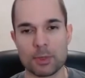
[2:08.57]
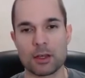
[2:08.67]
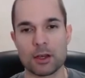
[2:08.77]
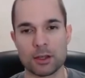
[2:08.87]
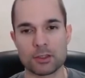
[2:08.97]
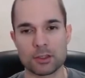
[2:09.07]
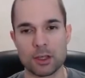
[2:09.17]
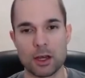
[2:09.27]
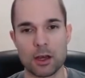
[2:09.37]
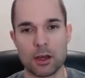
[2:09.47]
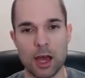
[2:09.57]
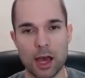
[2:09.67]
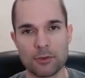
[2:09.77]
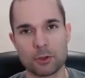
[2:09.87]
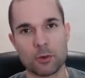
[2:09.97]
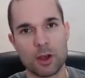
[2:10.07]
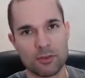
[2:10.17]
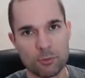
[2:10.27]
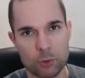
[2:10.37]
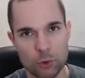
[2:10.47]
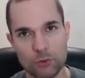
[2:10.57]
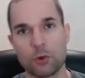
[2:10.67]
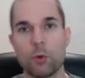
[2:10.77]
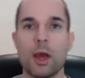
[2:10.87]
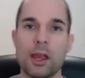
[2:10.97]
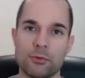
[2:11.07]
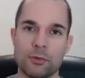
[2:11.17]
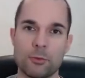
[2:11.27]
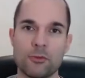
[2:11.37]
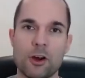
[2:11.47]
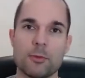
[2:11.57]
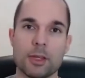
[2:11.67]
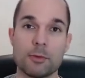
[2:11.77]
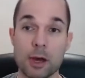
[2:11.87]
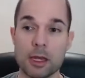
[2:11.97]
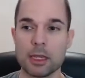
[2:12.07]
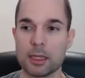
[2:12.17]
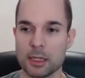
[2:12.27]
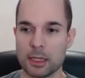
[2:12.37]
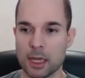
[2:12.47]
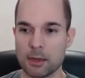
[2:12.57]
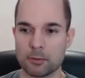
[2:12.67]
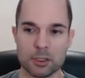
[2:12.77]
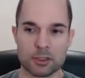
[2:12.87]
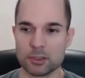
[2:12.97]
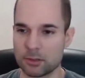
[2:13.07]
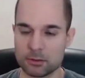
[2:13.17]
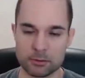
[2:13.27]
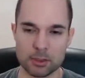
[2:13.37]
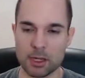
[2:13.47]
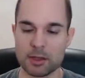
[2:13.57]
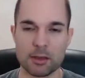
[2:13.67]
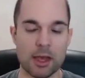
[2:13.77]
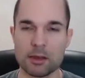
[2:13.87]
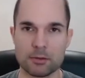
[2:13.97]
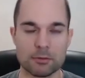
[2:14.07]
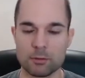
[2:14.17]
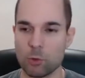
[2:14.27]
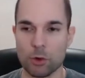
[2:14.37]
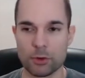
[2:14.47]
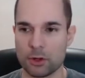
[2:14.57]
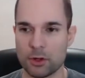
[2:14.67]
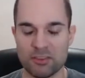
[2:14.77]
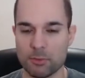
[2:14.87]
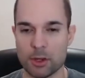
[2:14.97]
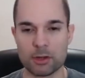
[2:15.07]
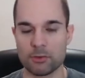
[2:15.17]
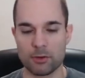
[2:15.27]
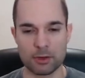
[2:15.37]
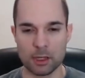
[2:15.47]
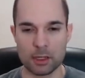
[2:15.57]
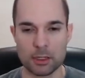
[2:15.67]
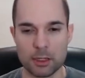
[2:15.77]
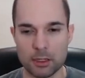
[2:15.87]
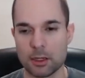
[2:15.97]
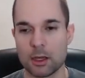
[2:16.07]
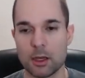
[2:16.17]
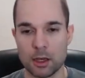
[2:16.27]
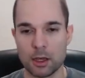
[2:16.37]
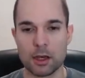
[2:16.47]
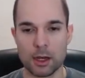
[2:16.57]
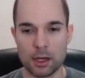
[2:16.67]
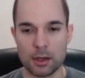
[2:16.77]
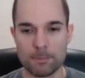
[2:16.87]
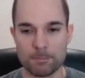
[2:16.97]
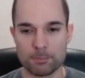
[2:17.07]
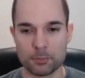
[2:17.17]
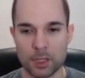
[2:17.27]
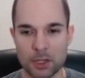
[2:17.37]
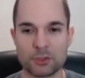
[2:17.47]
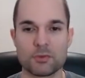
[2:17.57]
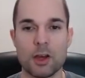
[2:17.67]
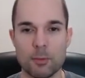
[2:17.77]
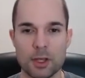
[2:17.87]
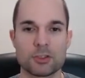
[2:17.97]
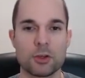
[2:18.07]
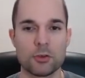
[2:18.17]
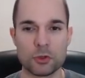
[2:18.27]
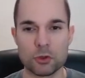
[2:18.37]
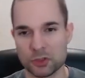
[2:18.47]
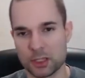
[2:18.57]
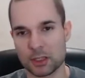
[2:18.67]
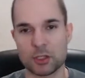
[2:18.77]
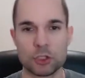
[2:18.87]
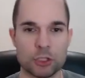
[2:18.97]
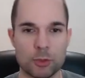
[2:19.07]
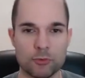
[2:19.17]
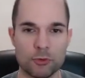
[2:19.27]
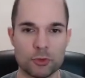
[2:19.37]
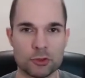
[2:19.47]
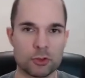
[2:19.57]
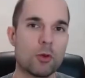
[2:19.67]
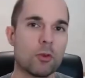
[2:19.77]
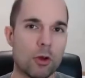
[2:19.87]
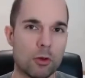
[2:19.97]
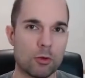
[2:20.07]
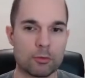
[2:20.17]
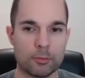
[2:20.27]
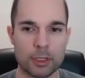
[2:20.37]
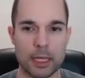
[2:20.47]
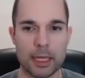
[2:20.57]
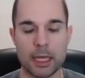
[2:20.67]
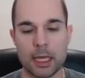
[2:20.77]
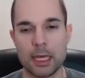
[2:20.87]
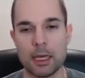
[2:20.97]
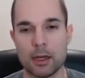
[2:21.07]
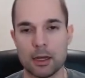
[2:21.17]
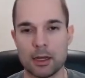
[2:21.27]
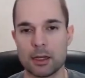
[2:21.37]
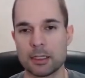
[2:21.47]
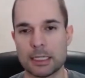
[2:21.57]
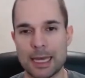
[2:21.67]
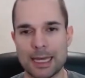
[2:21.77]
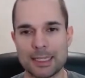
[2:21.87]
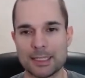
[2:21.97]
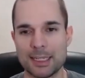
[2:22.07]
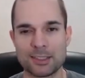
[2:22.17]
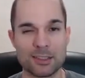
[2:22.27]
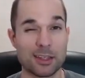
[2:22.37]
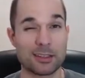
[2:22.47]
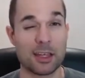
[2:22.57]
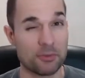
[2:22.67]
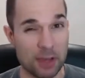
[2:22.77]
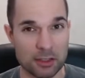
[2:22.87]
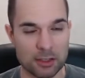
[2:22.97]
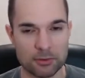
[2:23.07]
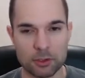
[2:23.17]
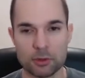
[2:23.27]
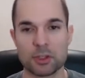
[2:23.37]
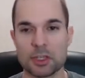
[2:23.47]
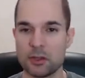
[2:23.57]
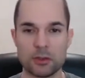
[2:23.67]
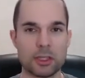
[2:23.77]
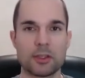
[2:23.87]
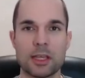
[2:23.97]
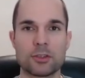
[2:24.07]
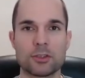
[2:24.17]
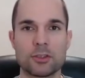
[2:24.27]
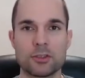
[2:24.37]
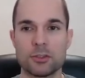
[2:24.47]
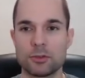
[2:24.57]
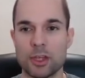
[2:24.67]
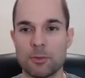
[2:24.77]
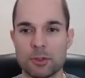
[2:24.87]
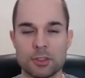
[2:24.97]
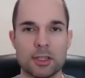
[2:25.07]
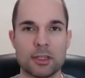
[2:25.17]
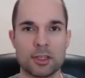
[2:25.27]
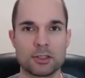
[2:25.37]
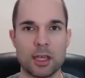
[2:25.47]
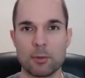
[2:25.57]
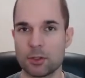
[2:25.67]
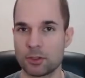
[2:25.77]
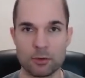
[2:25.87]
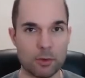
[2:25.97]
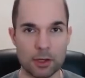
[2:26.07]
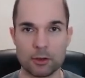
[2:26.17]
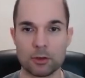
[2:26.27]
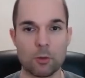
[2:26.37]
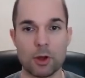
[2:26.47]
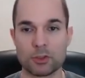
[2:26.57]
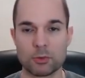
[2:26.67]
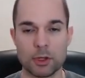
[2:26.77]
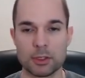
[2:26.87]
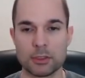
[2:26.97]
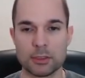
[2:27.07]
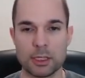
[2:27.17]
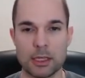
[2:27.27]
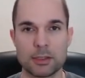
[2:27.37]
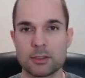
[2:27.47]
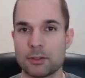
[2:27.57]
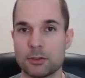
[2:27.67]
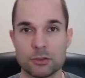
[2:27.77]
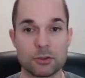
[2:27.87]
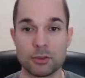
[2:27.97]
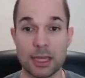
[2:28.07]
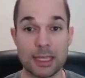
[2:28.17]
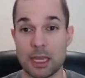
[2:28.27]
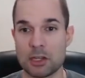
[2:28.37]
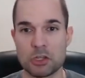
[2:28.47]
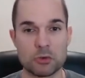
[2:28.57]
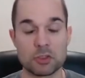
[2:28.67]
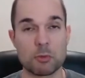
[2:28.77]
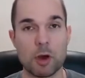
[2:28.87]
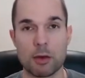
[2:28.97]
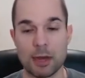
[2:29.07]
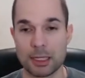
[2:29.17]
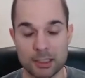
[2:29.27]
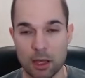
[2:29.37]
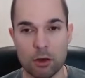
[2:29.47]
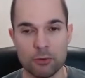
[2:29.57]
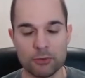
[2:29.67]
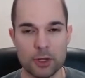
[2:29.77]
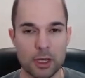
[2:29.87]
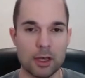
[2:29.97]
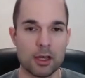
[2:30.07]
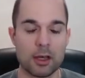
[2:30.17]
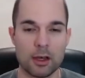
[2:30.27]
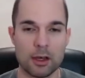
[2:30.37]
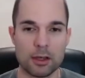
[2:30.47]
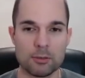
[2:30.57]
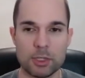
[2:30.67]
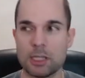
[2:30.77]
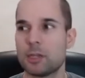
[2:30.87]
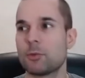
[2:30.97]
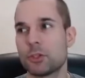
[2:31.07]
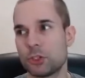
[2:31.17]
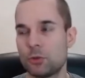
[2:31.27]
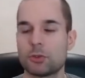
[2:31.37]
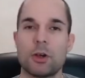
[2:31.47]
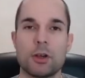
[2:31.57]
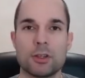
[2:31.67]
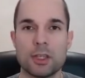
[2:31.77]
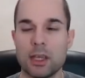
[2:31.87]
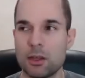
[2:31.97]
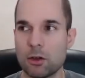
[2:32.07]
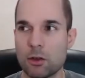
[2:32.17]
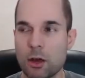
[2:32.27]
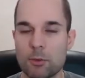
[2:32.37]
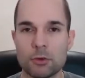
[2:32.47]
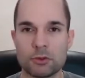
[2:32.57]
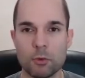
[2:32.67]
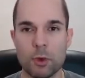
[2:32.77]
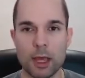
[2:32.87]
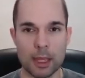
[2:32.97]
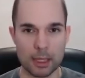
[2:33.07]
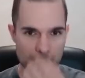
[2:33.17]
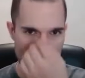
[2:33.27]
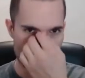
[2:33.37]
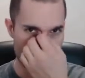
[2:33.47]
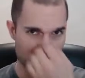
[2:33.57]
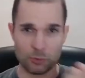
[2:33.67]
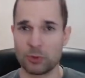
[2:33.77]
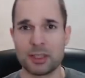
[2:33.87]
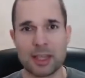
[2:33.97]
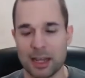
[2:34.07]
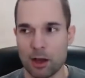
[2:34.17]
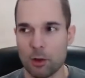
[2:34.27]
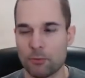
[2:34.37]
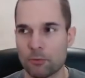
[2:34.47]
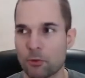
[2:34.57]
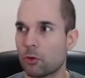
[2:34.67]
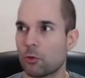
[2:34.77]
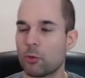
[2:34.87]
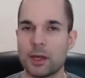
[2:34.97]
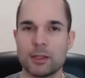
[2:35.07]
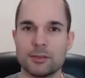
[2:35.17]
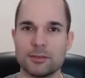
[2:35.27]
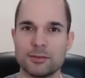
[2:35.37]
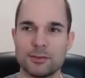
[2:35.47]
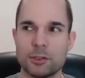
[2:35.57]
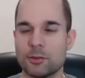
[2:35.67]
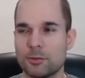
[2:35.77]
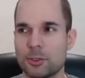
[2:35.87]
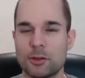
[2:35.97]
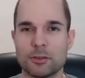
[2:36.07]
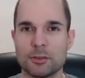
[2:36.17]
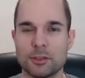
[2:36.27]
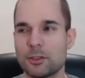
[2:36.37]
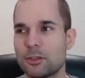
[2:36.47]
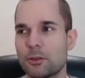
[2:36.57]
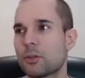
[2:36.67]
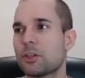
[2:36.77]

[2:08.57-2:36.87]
because after I've moved away from farming money in the game, because I had more than enough money for everything I needed, I found myself using this ship for solo play. And it's not that effective. You know, the healing lasers do 10% less damage than regular ones would, and I can't use them on myself. Being able to shoot targets 8 kilometers away isn't really that helpful when you don't